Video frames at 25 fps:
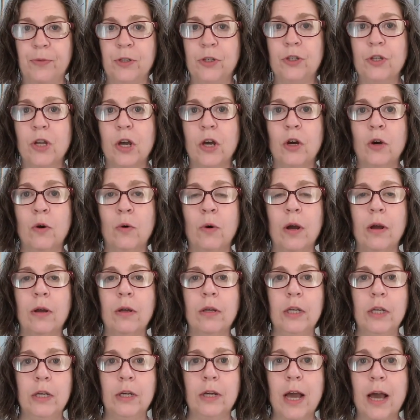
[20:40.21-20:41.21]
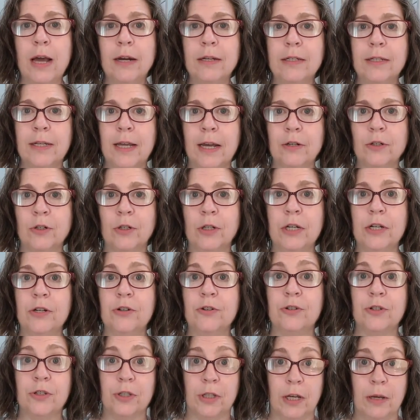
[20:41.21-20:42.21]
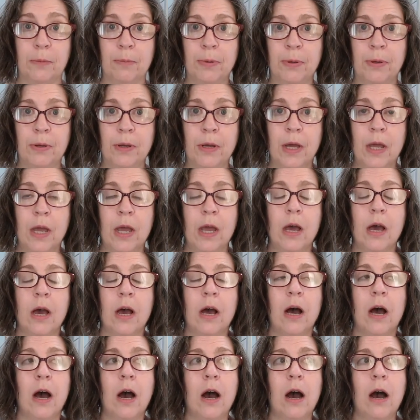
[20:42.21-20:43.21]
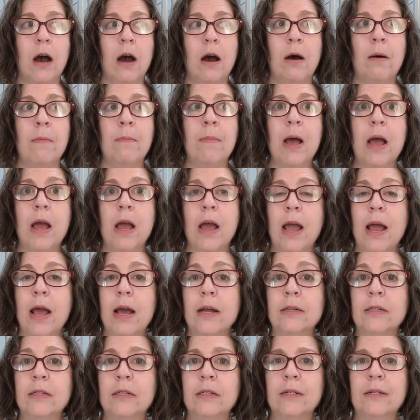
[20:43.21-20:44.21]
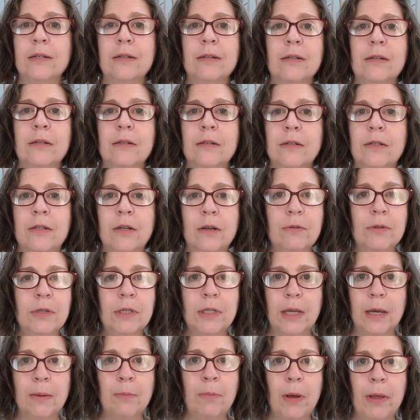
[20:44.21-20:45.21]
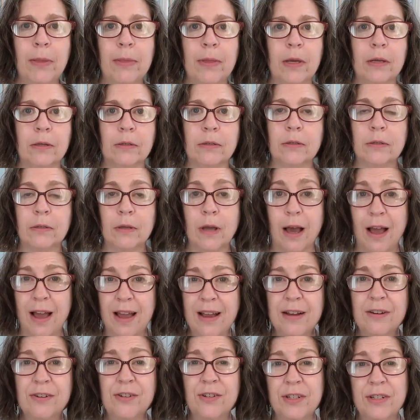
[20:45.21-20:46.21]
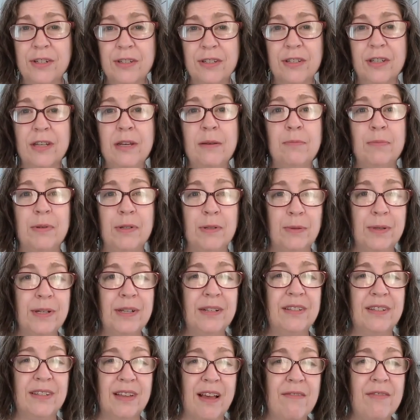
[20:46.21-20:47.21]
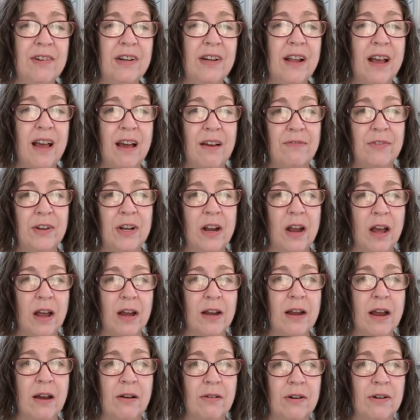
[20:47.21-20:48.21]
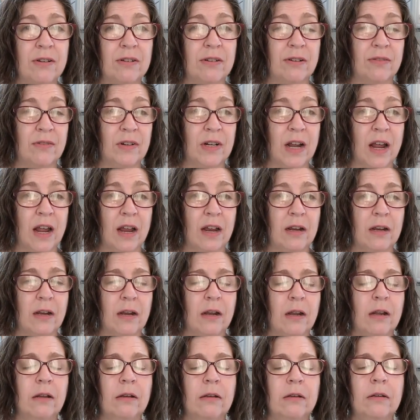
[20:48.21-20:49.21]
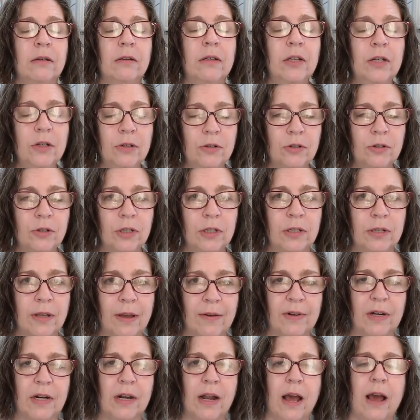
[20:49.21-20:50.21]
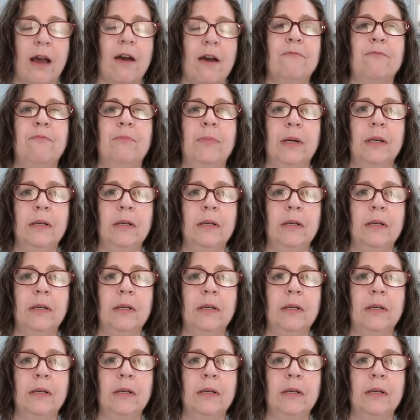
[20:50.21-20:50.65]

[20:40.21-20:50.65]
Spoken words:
So you got to schedule in your sleep. And don't skimp on this. I actually sleep between 7.5 and 9 hours every night, usually 7.5.